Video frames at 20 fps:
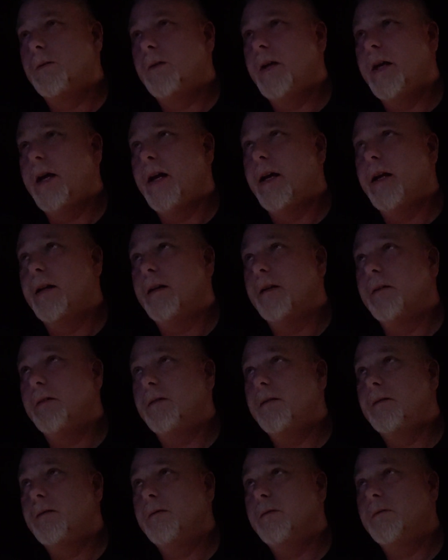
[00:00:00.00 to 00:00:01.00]
and
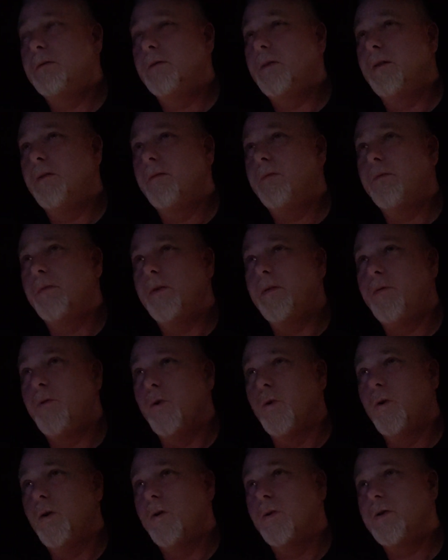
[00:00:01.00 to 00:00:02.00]
when
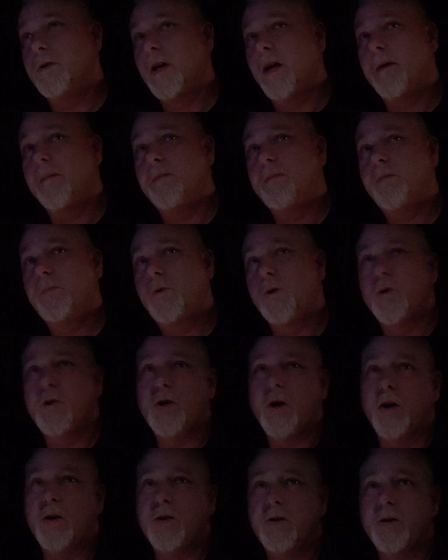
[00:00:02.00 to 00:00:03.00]
fuel goes up,
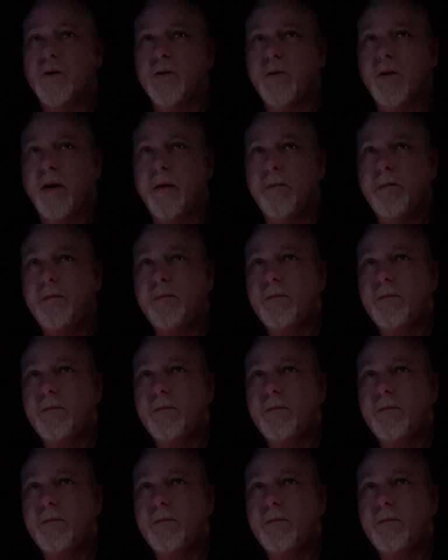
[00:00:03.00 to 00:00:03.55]
surcharge goes up.